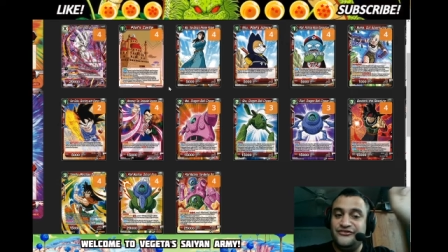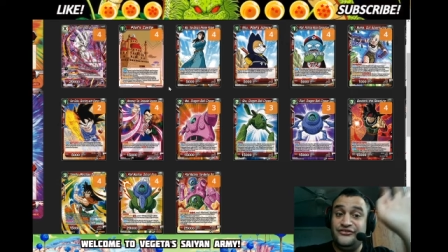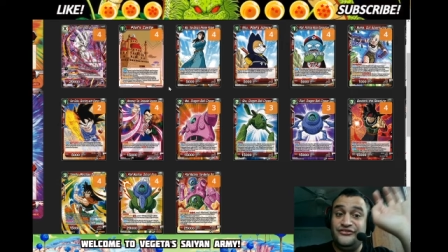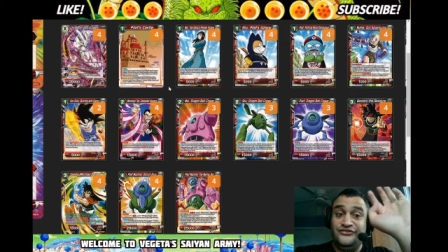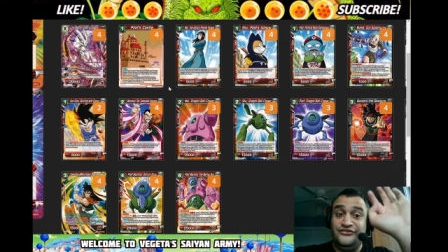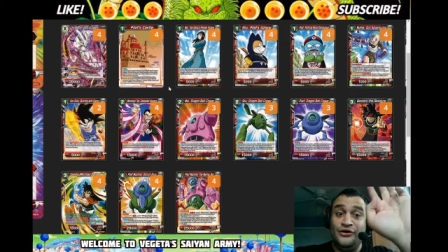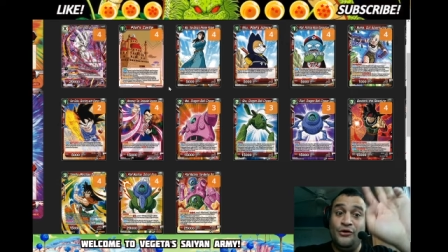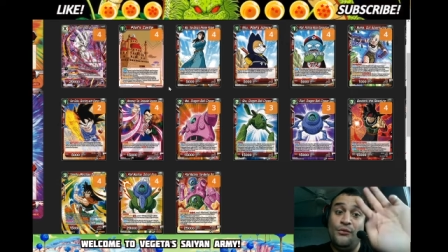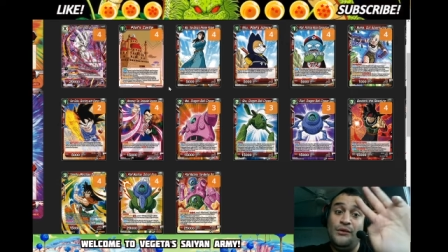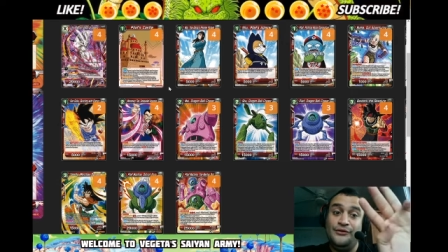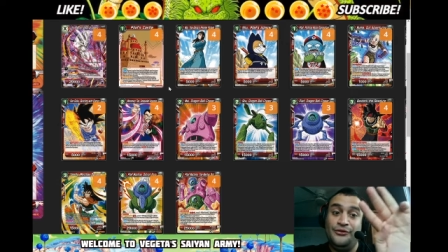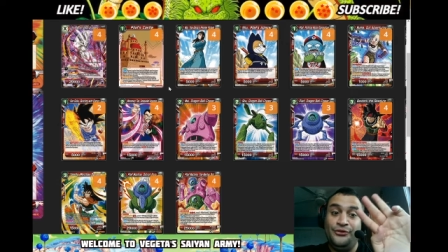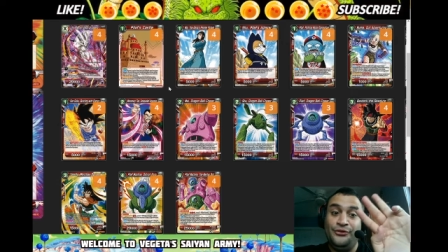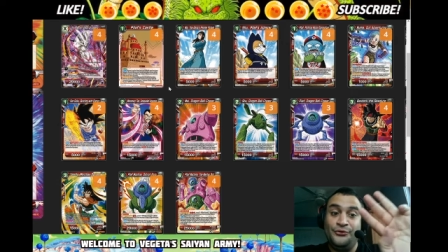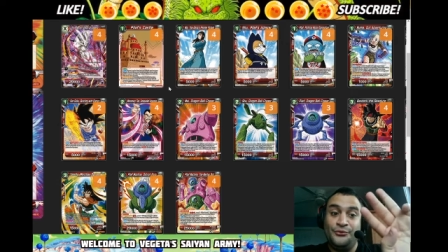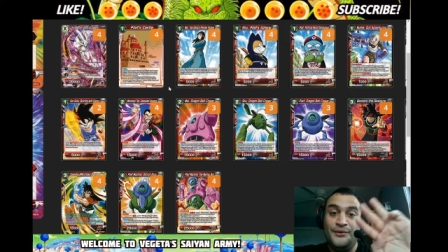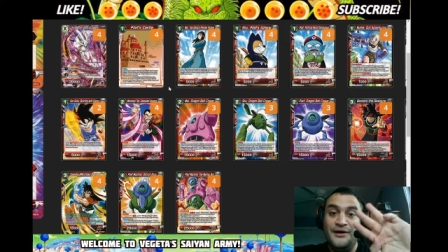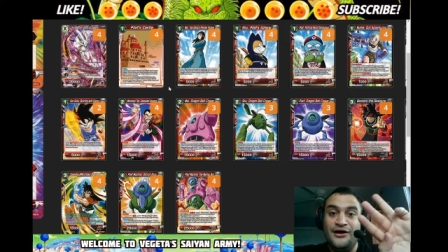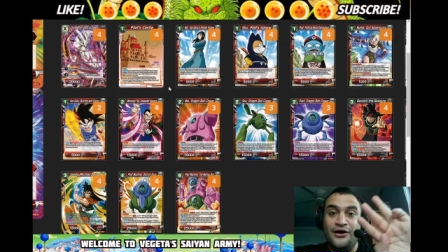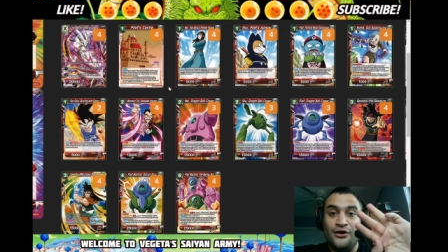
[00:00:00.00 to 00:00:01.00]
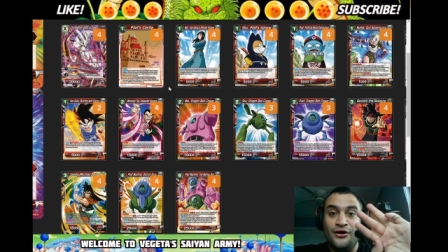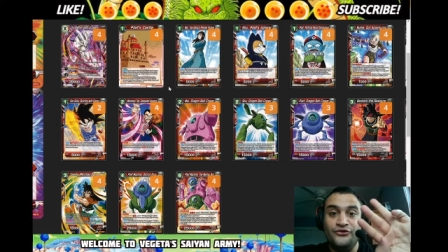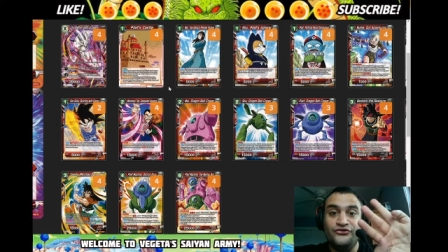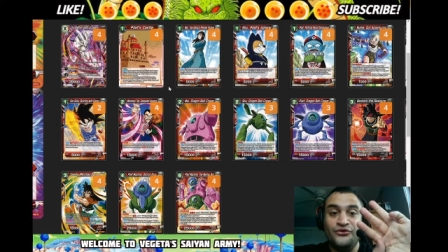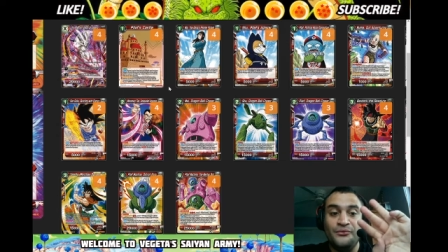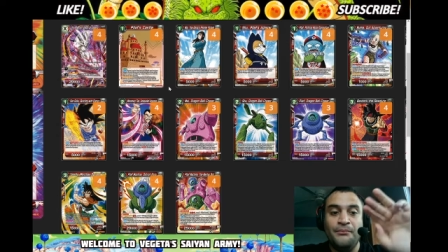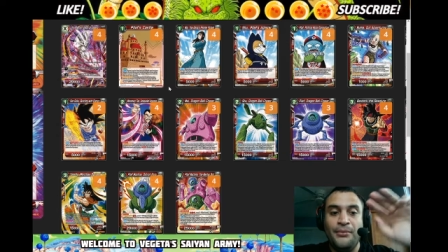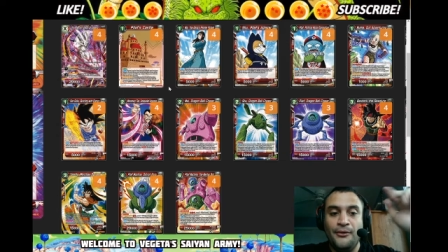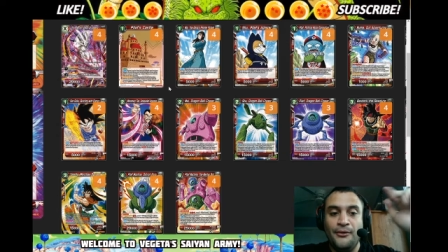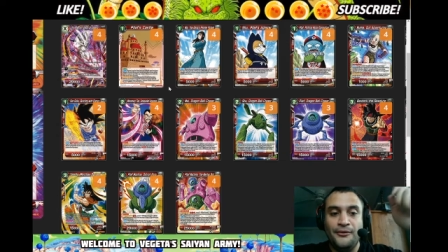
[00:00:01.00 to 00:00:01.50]
you still want 3 cards
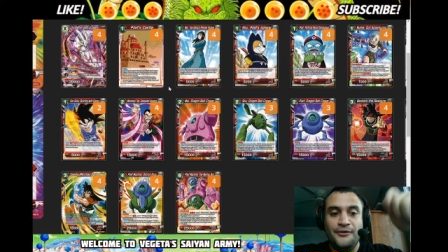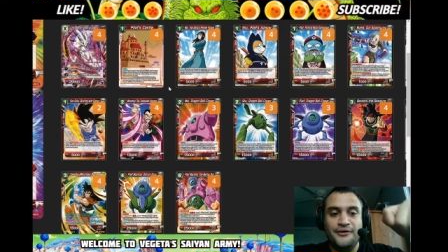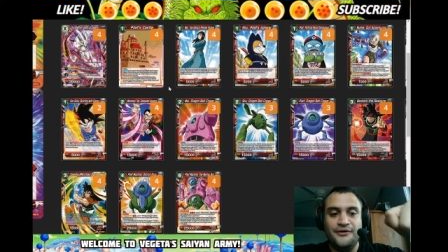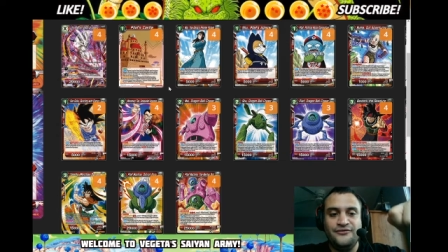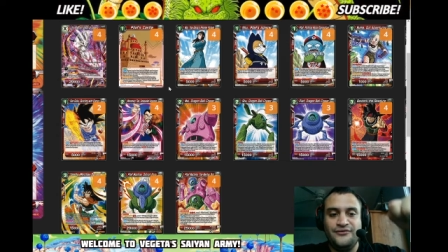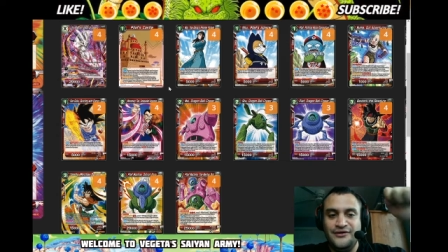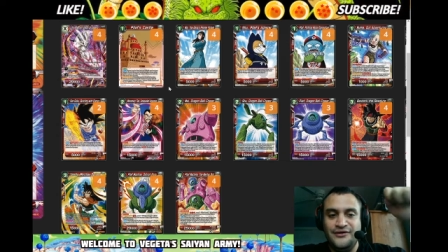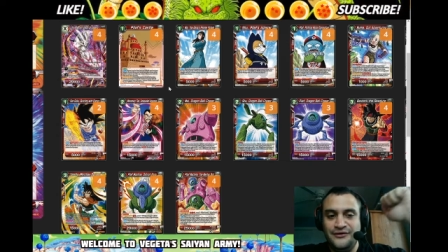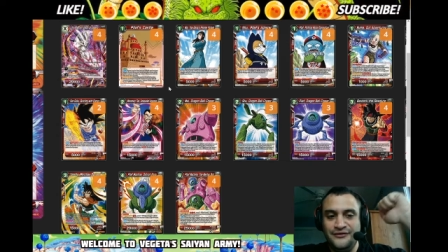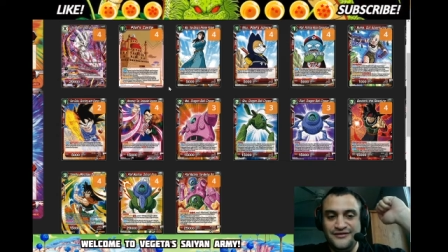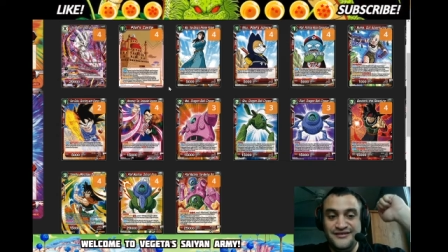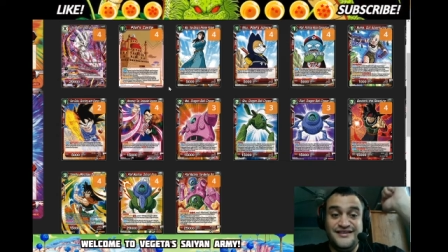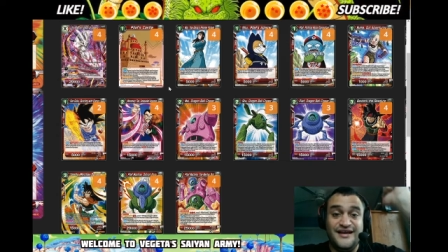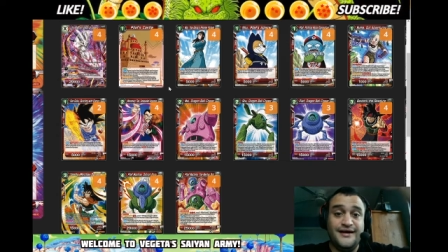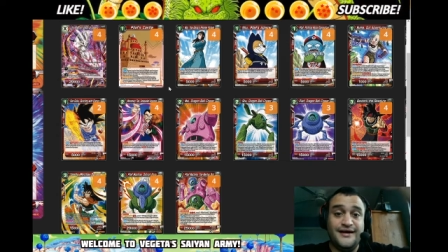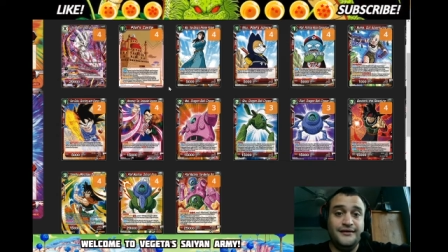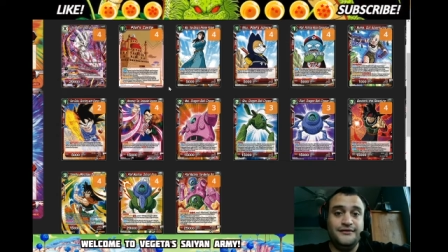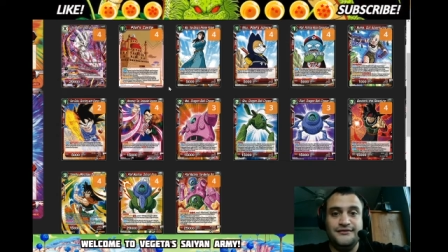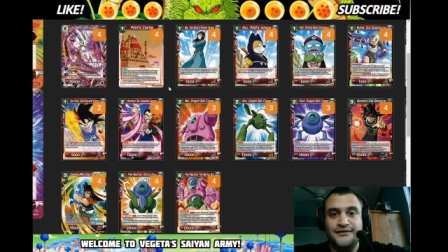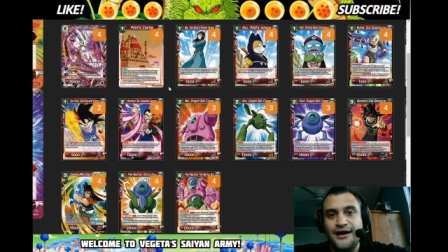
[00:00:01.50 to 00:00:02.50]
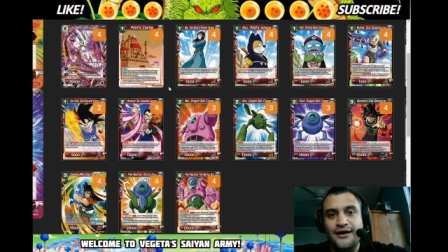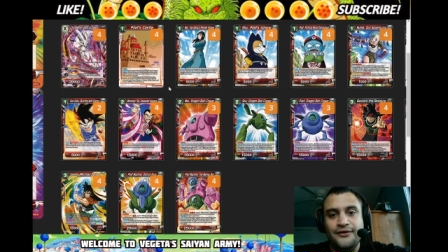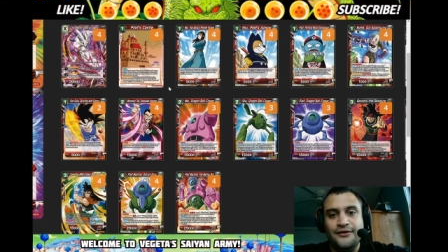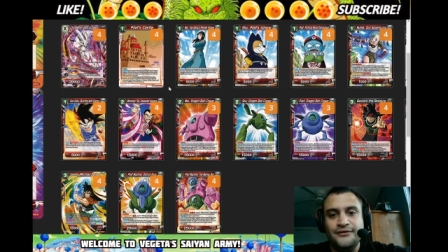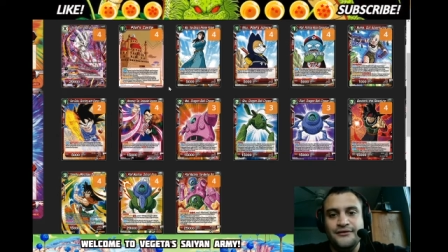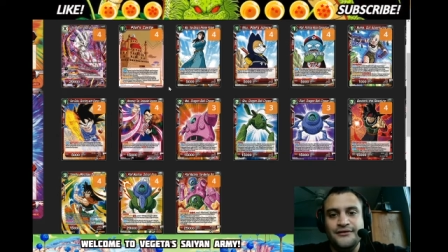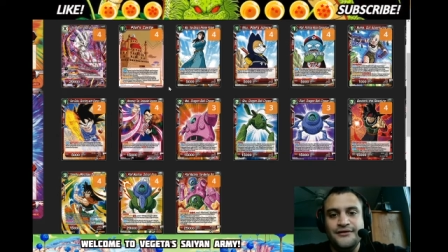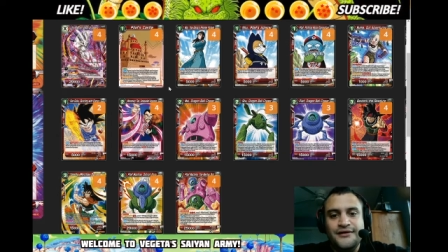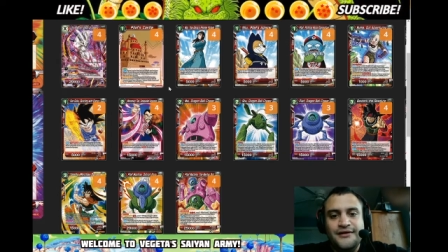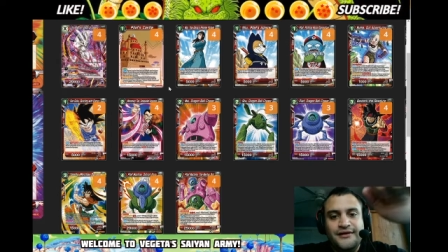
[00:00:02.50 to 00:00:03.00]
on board for your second Tau.